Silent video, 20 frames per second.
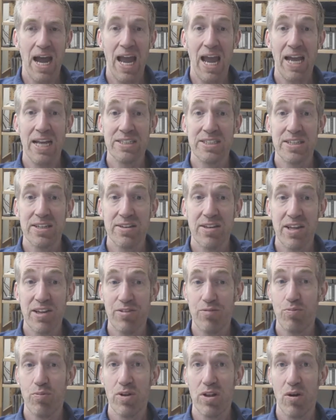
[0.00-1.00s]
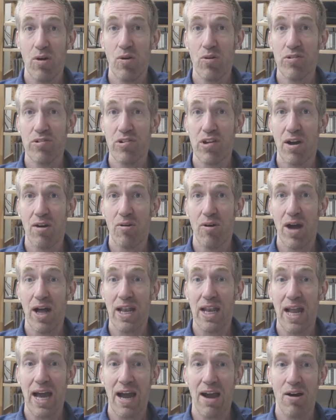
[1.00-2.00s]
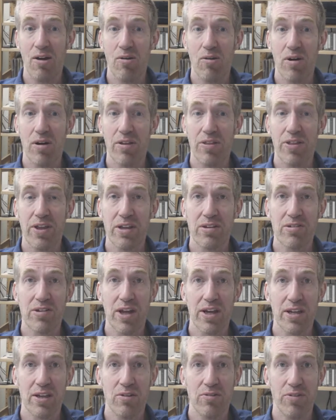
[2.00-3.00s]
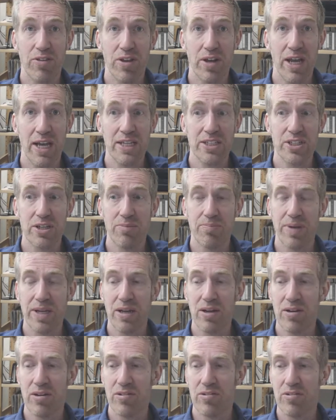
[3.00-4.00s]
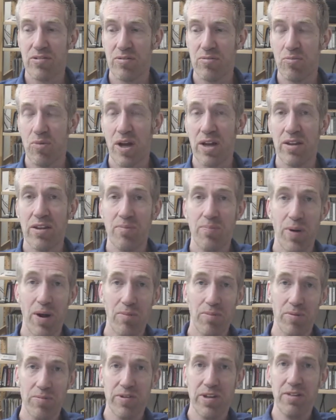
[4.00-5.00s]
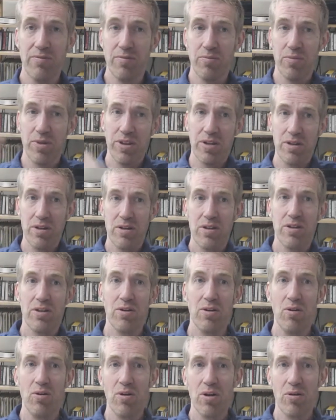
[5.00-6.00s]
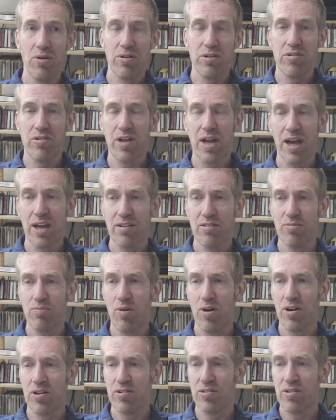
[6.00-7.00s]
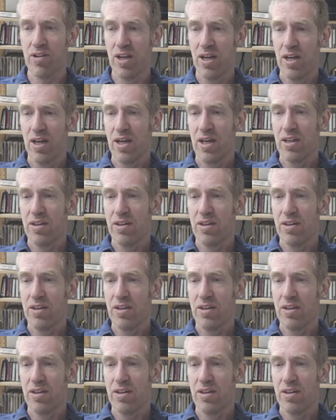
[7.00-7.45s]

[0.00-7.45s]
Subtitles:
And this will also allow things like euthanasia, because one of the problems, even with the Law Lords case, was